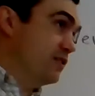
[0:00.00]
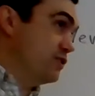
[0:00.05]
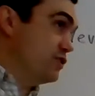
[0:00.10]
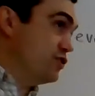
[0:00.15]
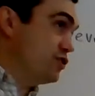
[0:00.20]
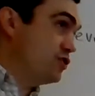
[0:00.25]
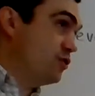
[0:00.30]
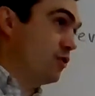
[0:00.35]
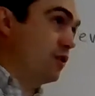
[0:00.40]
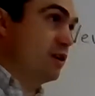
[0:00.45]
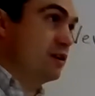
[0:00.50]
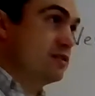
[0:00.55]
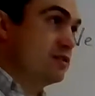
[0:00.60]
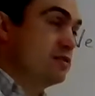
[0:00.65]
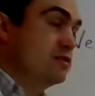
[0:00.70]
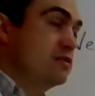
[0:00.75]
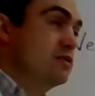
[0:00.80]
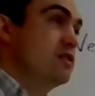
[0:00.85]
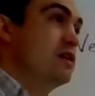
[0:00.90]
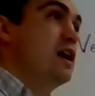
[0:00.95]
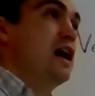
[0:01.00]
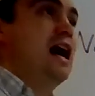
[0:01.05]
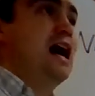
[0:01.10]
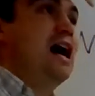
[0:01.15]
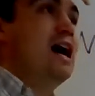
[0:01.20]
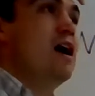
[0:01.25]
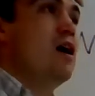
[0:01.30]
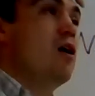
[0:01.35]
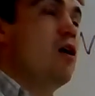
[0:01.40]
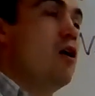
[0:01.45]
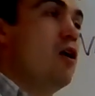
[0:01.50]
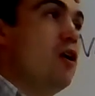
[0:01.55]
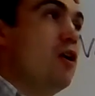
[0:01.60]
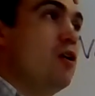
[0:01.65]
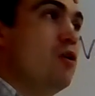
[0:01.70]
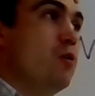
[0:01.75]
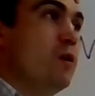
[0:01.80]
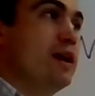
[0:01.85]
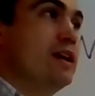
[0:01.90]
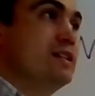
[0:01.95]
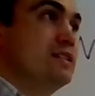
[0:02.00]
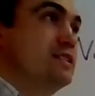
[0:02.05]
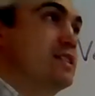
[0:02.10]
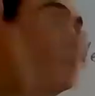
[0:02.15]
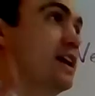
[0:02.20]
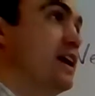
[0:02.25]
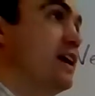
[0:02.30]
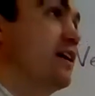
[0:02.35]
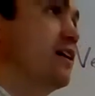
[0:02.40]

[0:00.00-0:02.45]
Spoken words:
is short. I always get a